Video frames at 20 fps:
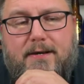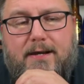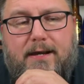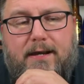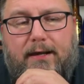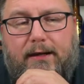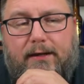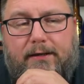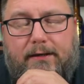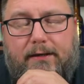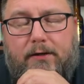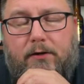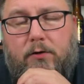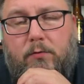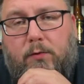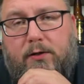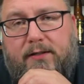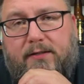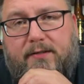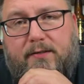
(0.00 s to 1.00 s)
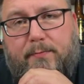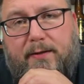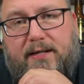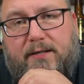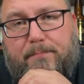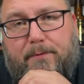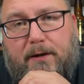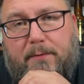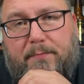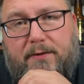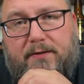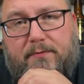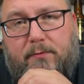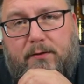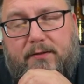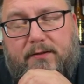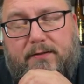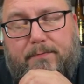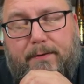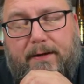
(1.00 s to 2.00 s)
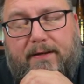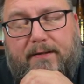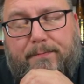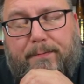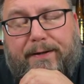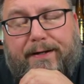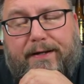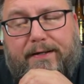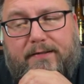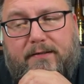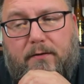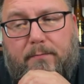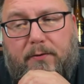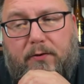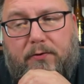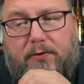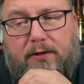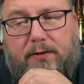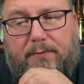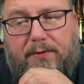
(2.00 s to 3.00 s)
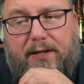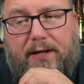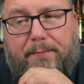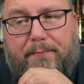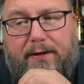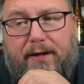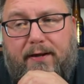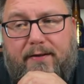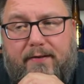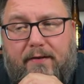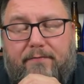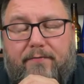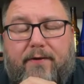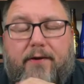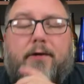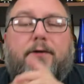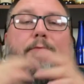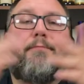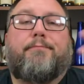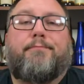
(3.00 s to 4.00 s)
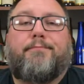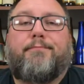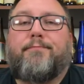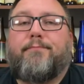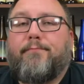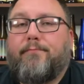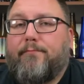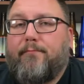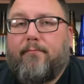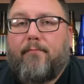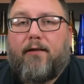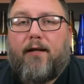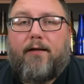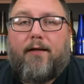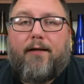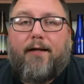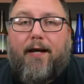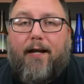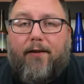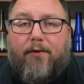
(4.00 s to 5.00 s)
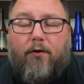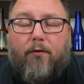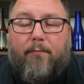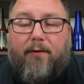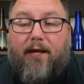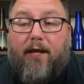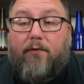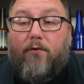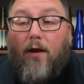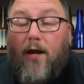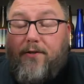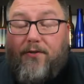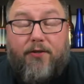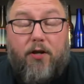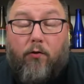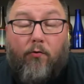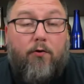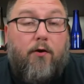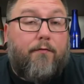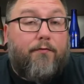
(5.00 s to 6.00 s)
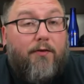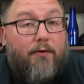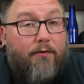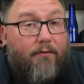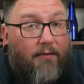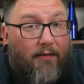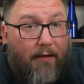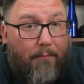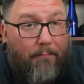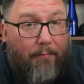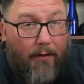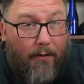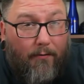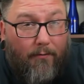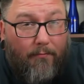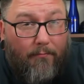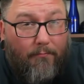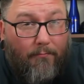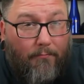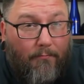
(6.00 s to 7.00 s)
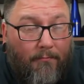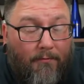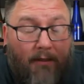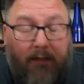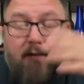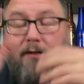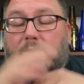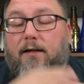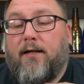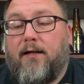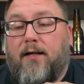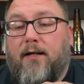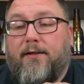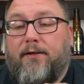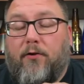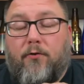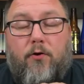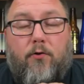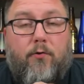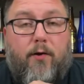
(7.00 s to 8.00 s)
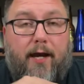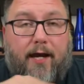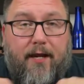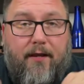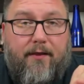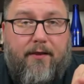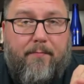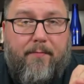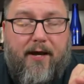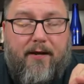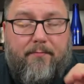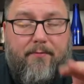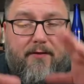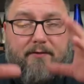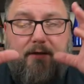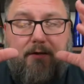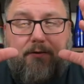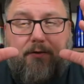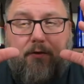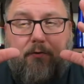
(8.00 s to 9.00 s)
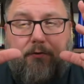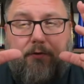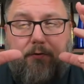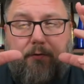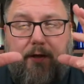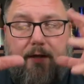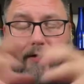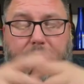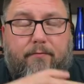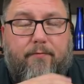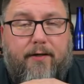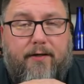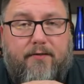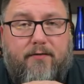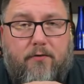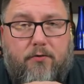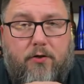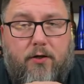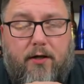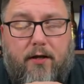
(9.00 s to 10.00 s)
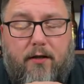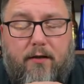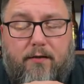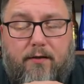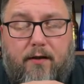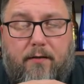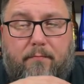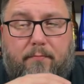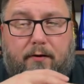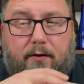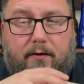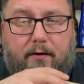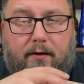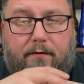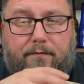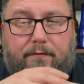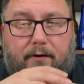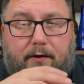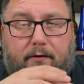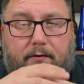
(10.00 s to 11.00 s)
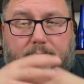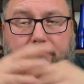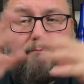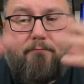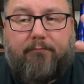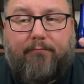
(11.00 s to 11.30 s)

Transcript: And you know, one Space Puppies, one Space Bunnies. They're both double IPAs. I figured, gotta do them together. I don't know if they're the same beer. Uh, I don't know anything about them because I don't do any research on anything. But I figured